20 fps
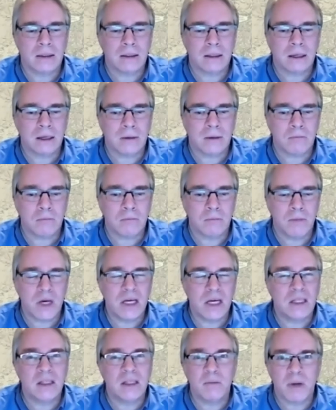and
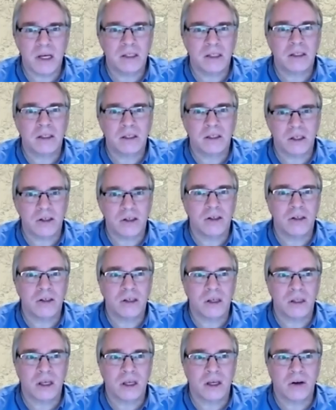making the
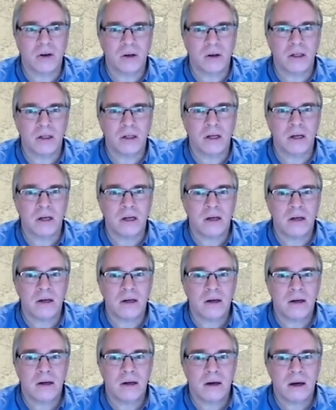best decisions that they
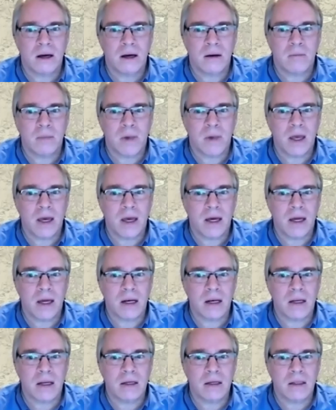could.
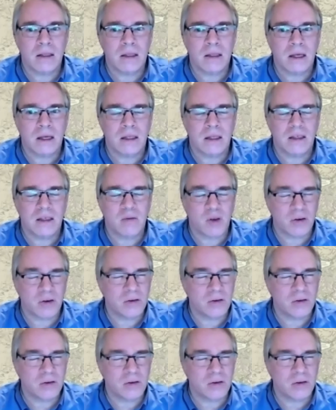And